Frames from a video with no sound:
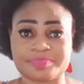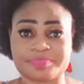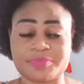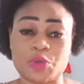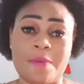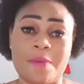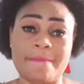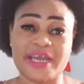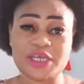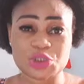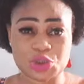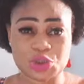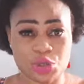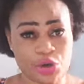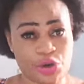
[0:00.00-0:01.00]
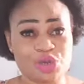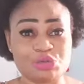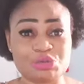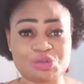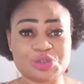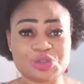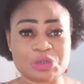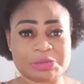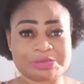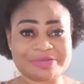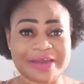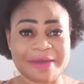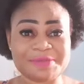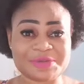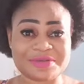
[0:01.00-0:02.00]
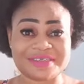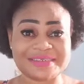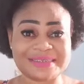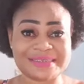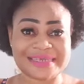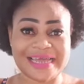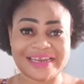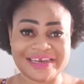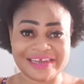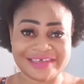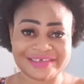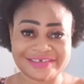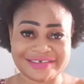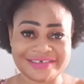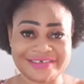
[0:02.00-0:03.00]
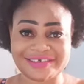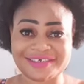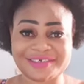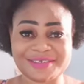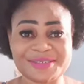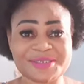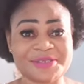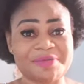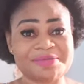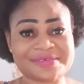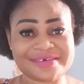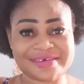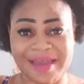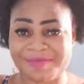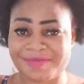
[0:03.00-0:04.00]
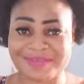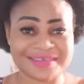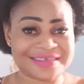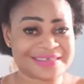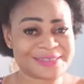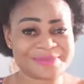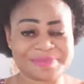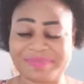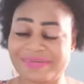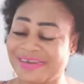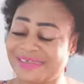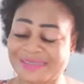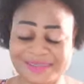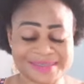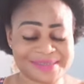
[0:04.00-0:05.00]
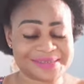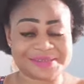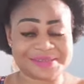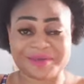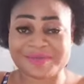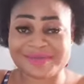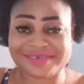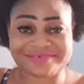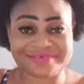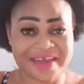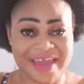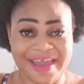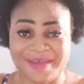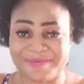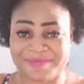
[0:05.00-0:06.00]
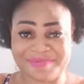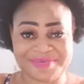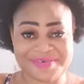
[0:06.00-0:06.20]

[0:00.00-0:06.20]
So make sure you subscribe to this channel. Subscribe sis, please subscribe.